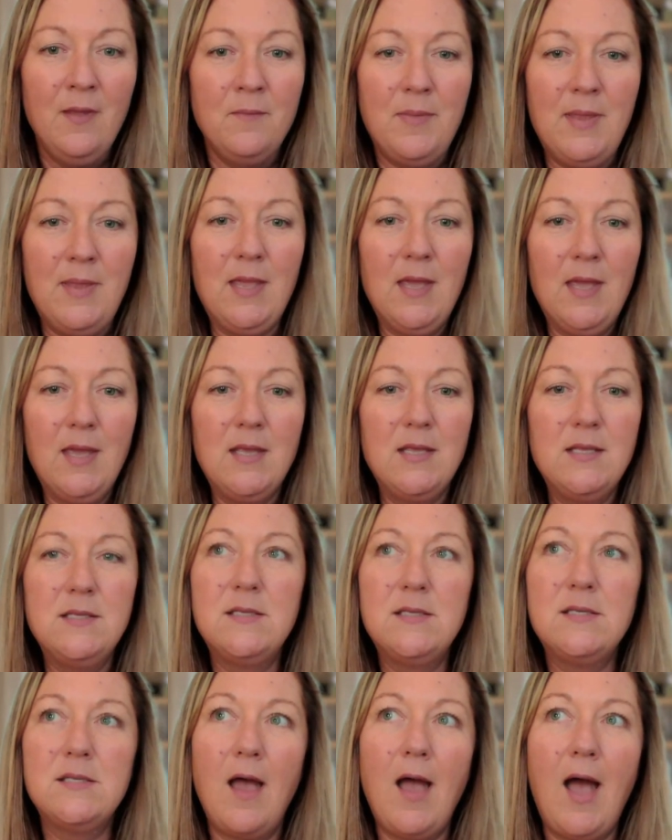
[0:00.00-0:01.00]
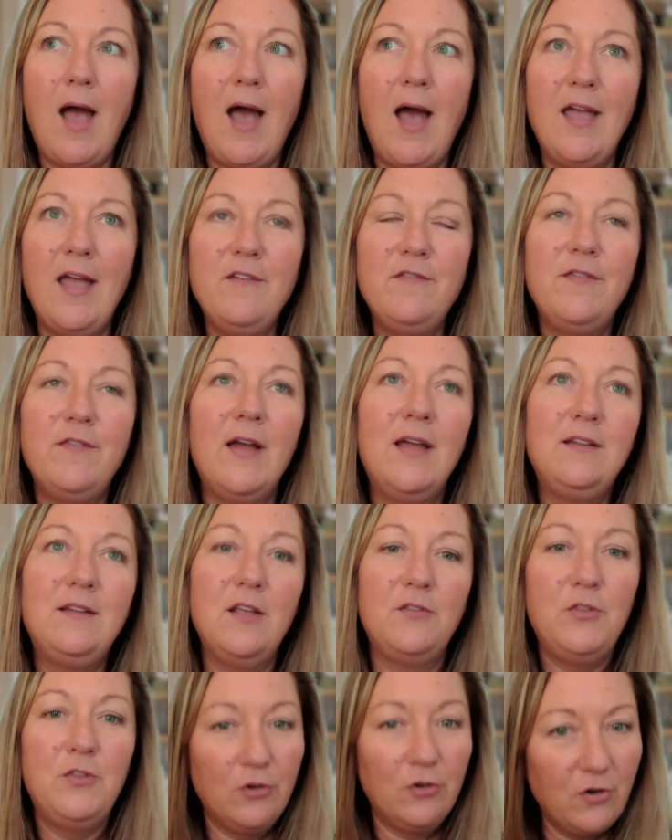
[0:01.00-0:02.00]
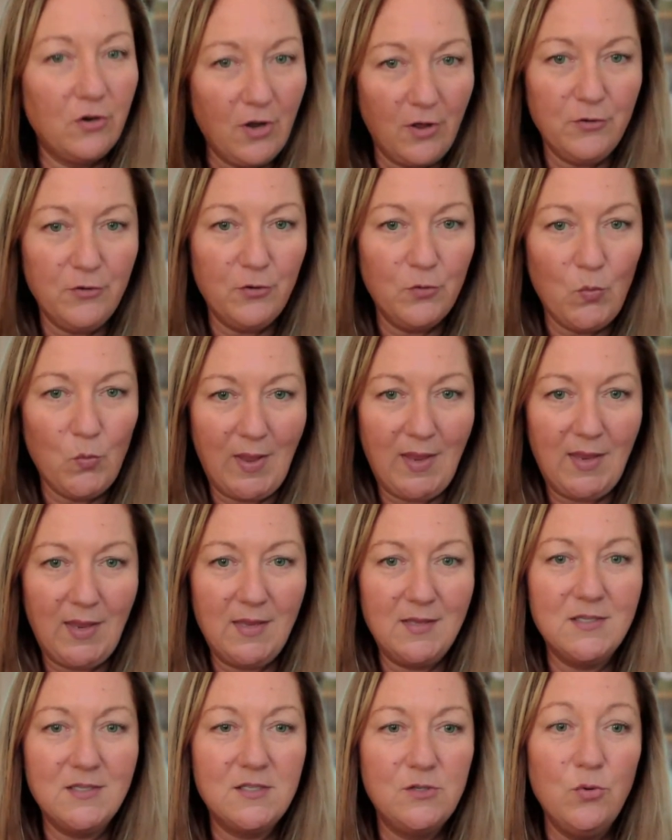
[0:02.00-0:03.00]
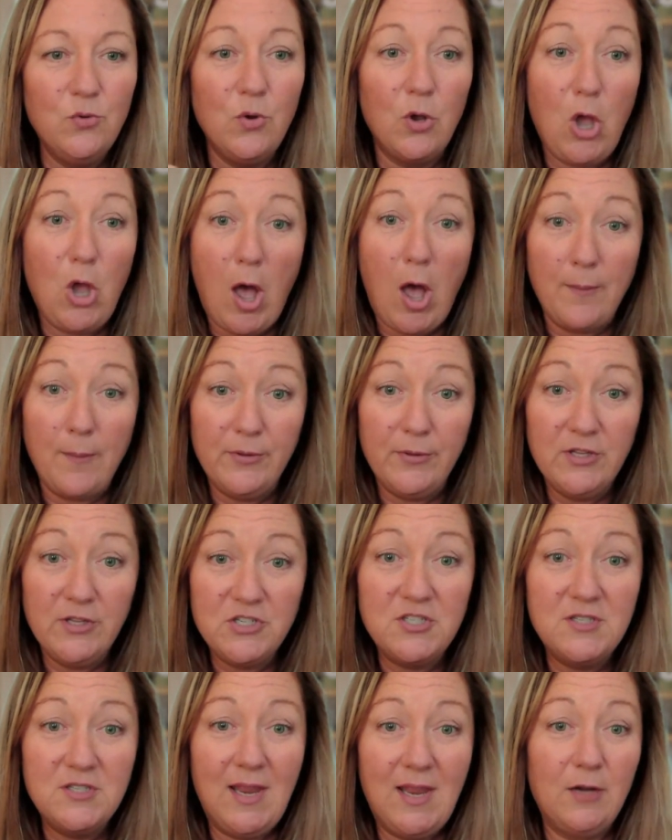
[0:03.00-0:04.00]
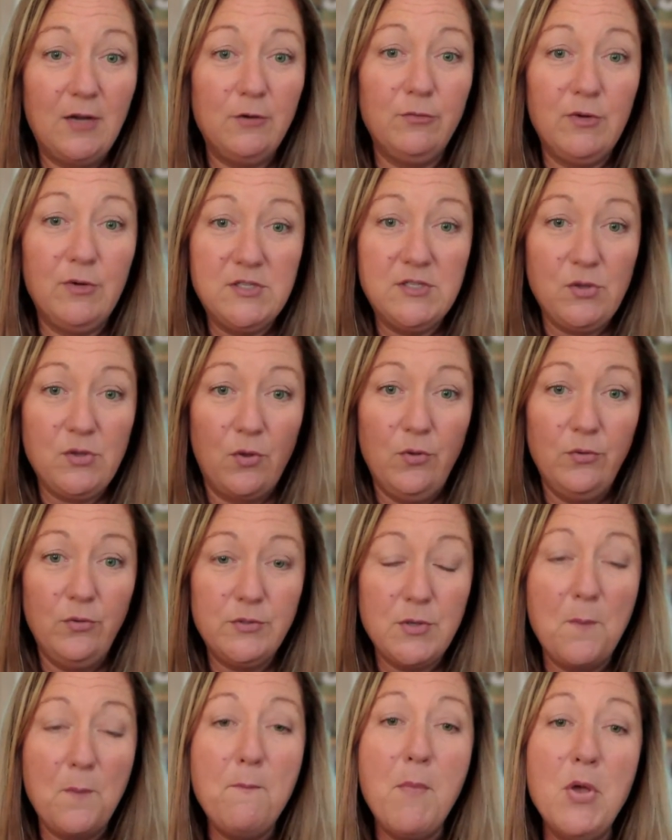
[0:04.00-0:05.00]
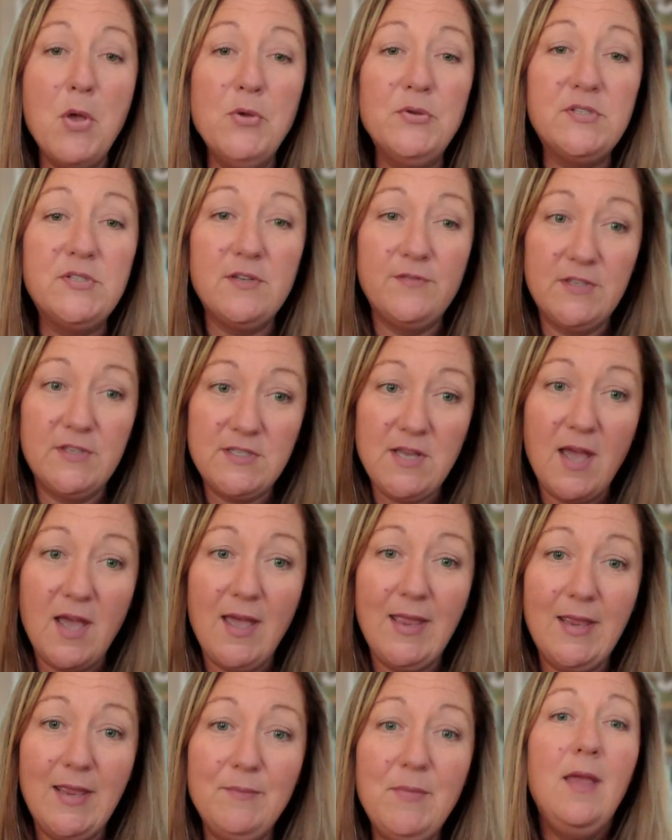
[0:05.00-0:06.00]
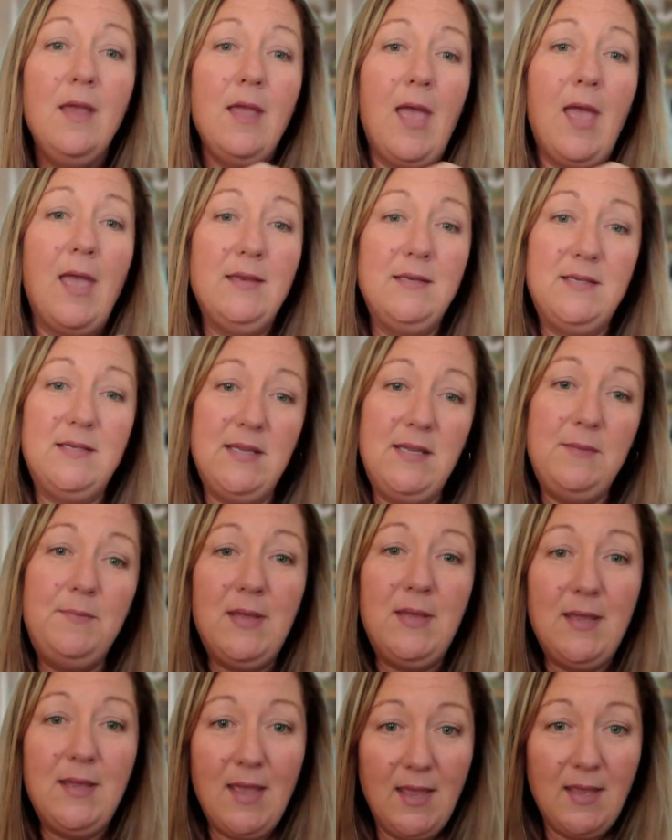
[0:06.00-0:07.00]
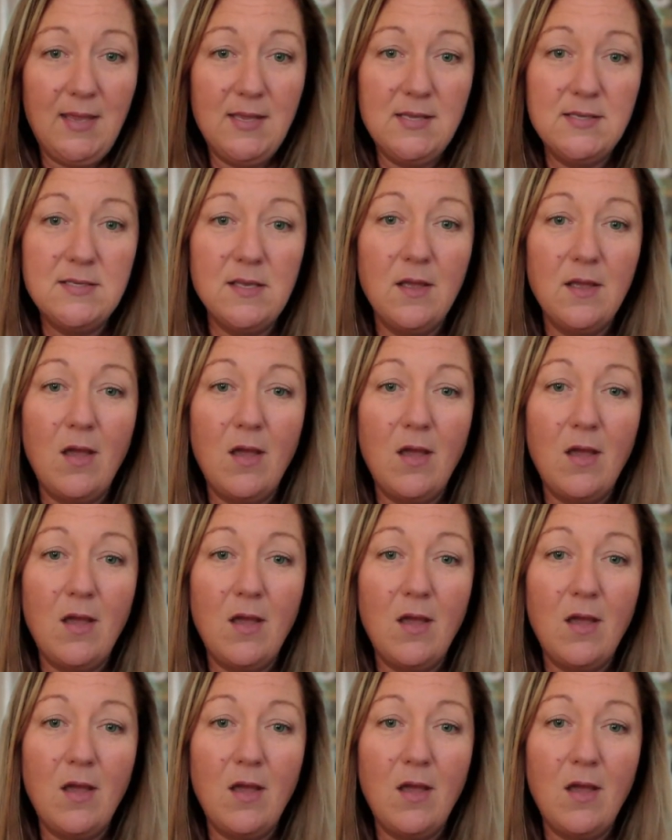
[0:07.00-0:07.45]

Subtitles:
because I find that there are other ways to accomplish the end result most of the time, and DPAs